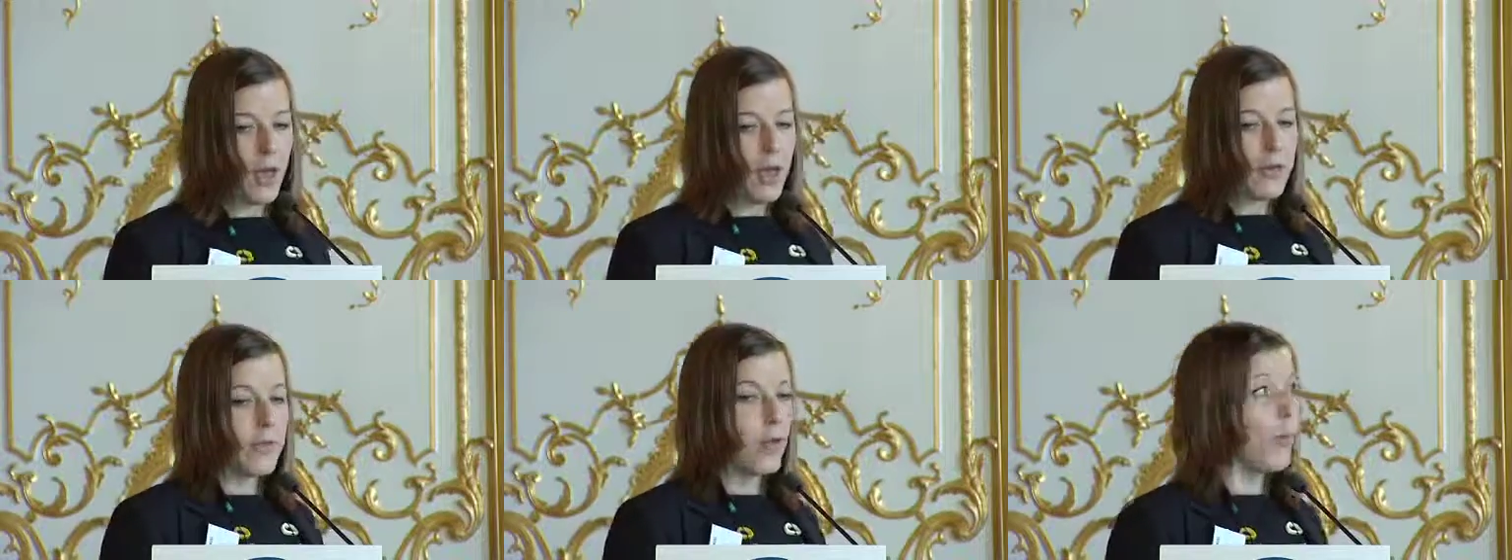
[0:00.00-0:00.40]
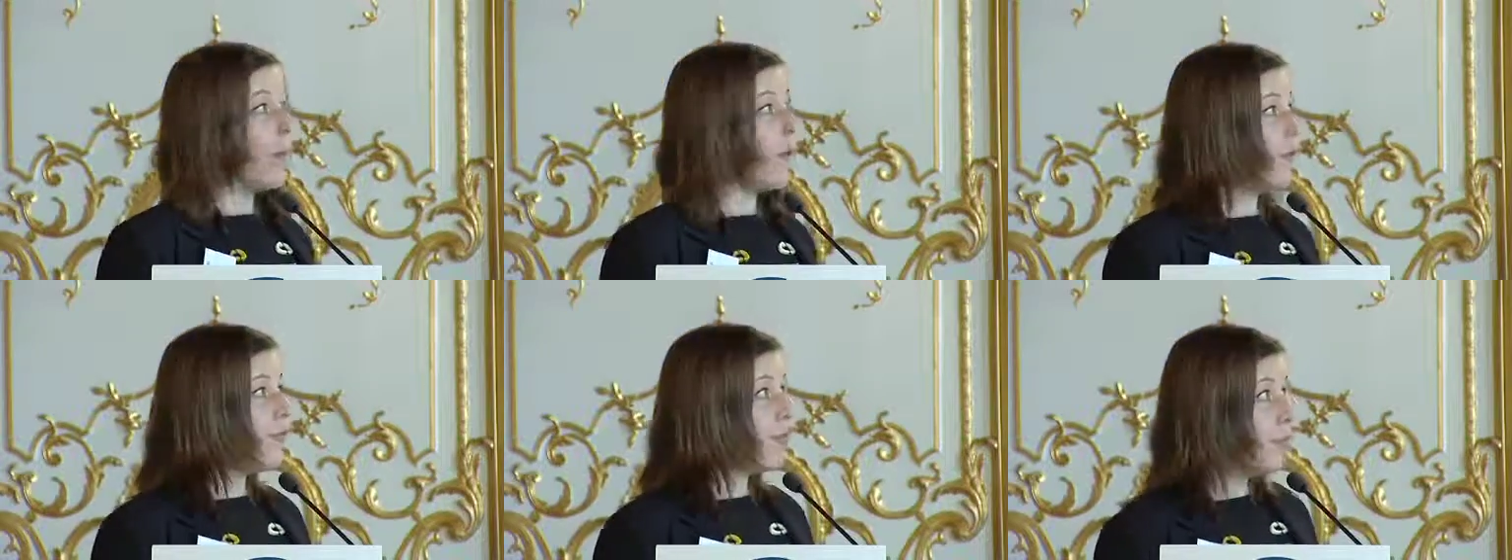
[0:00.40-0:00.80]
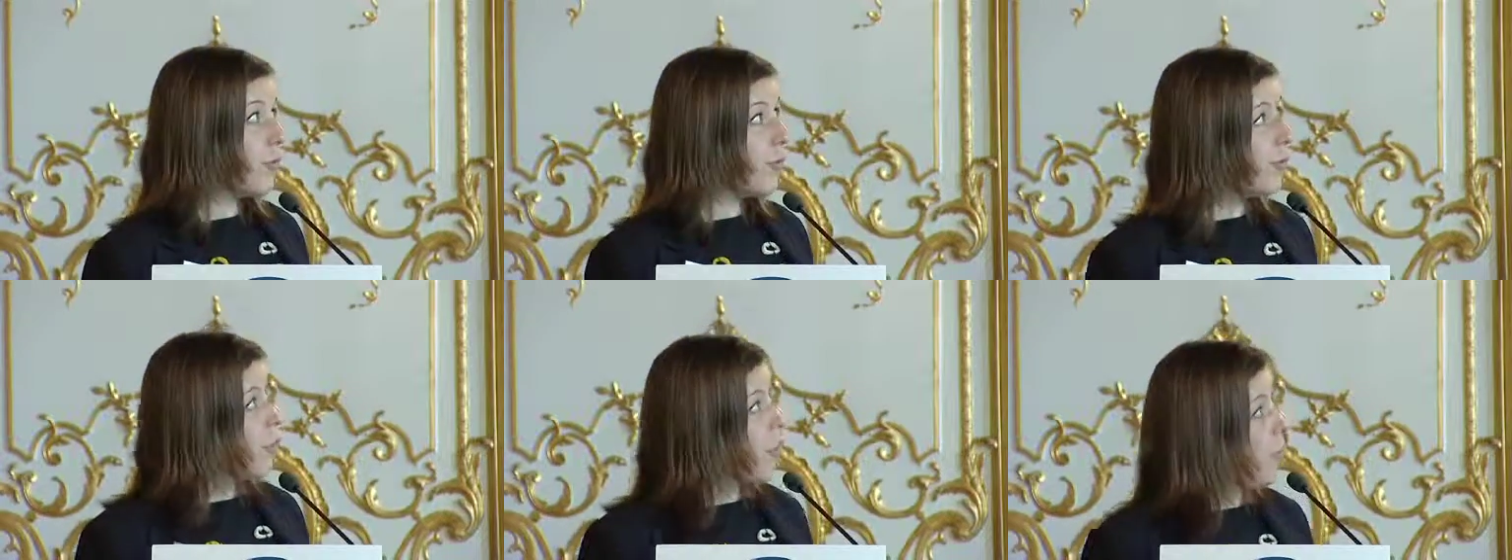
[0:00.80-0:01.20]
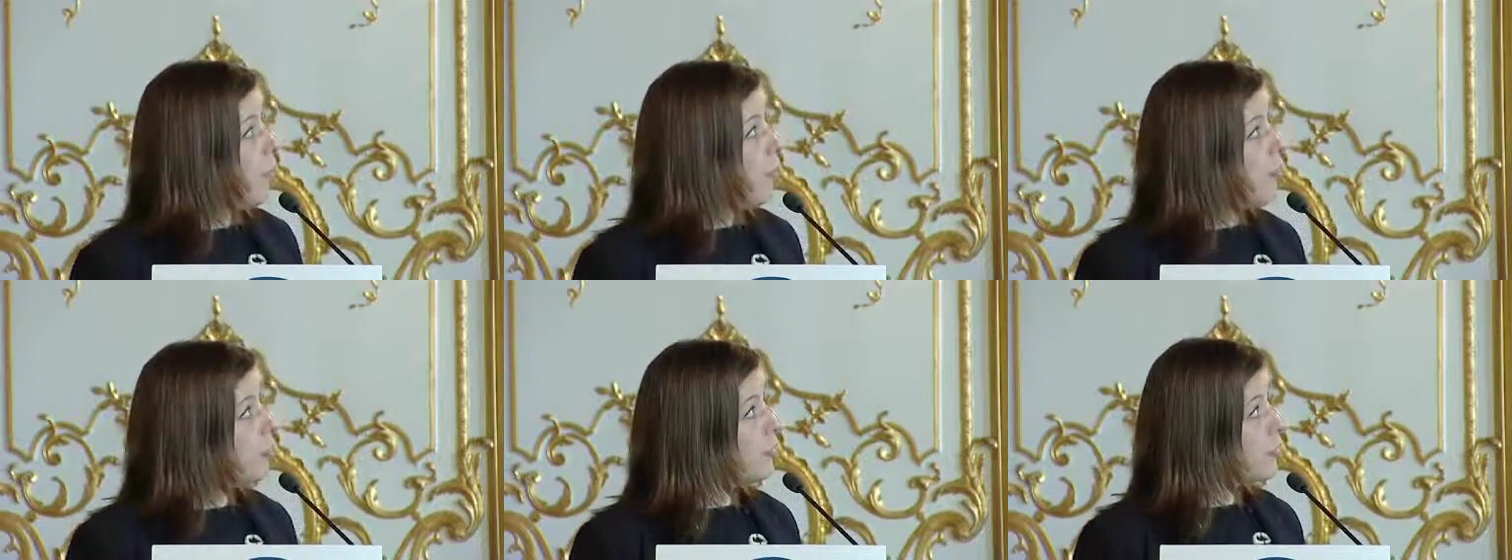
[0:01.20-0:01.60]
So perfume
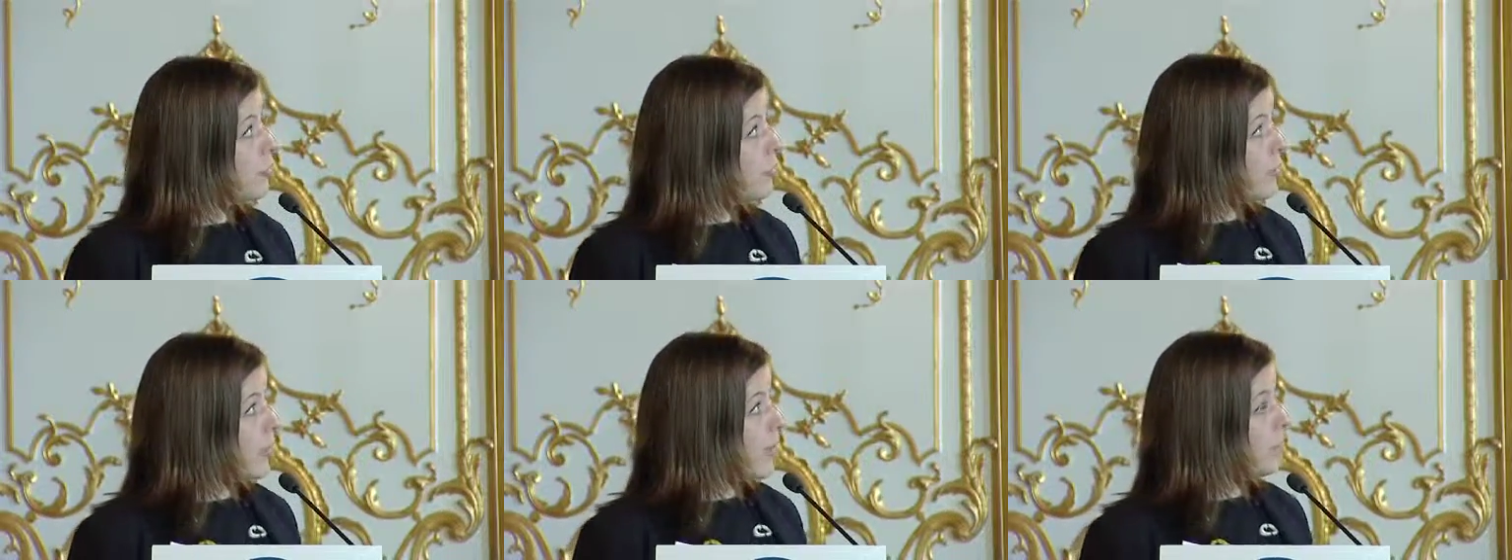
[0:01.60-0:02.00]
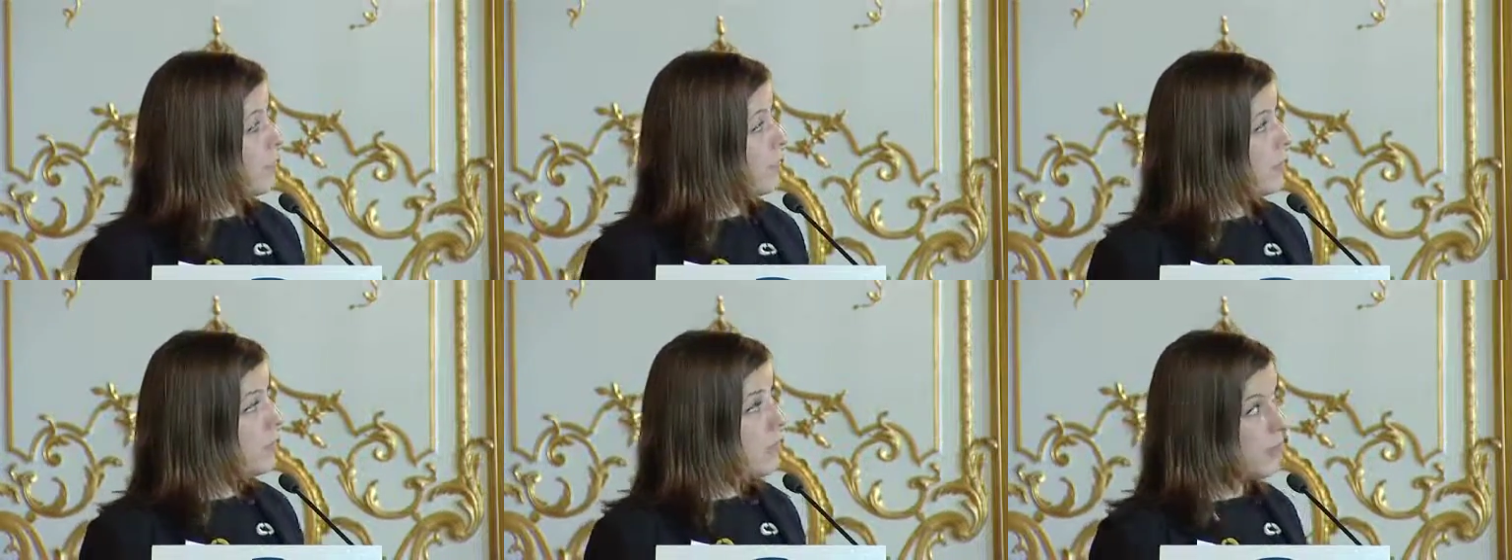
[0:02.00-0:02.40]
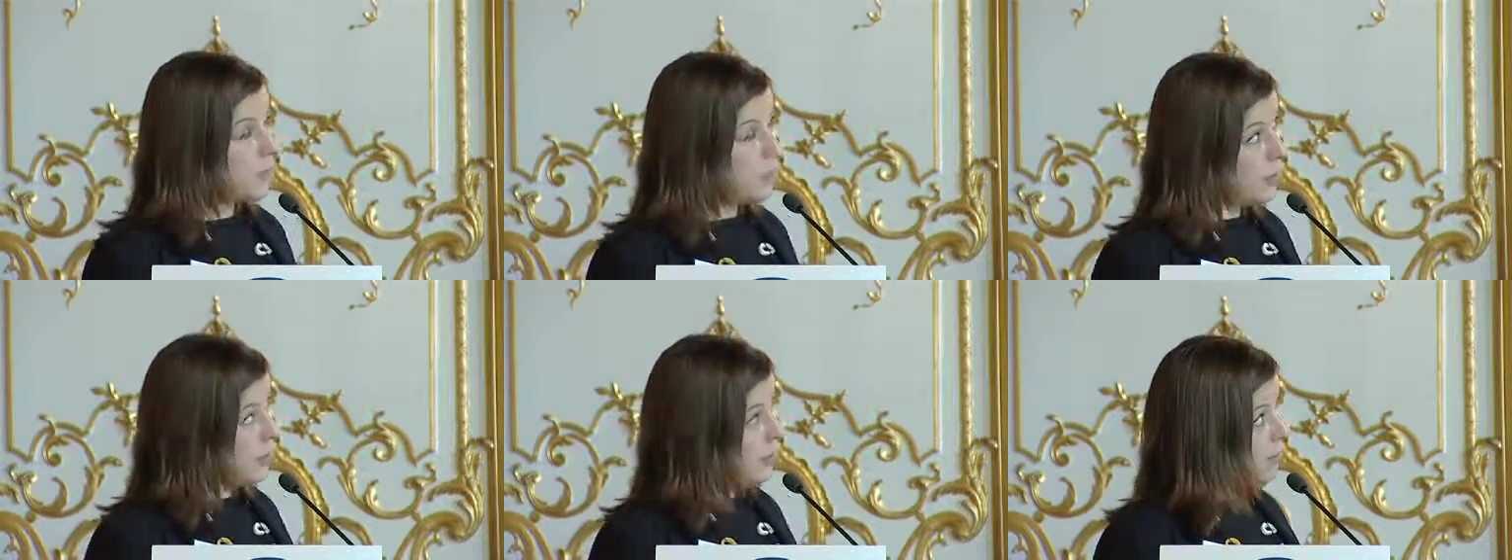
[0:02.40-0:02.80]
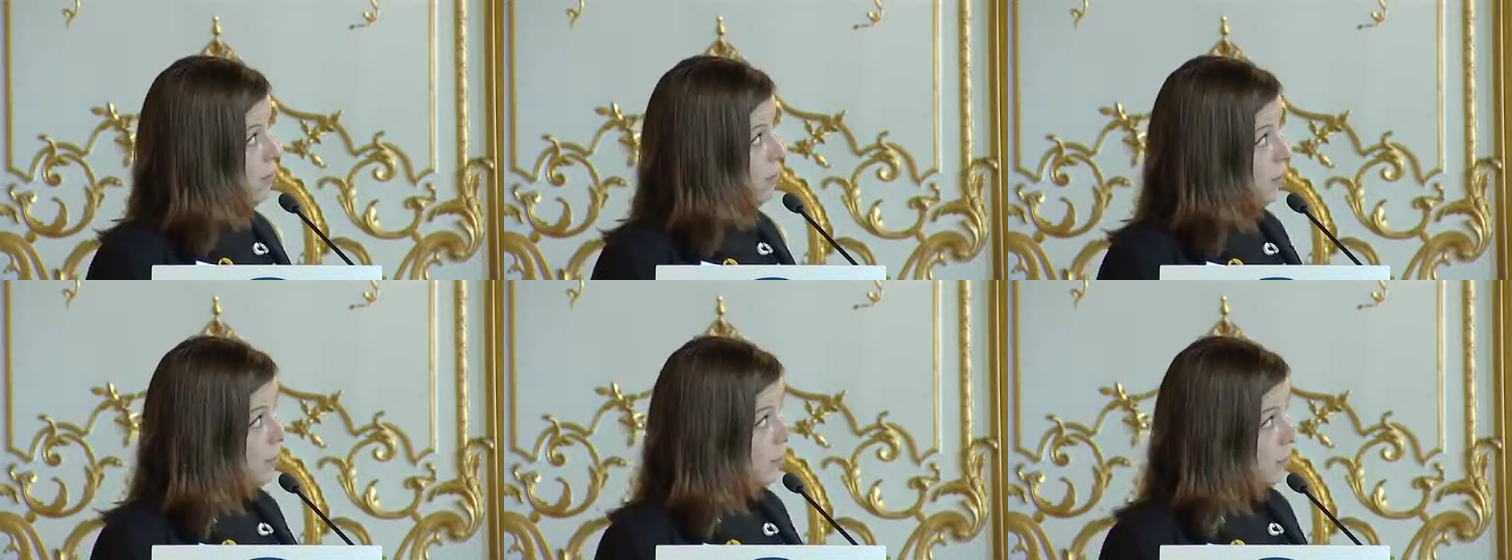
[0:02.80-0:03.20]
components can be, so it's a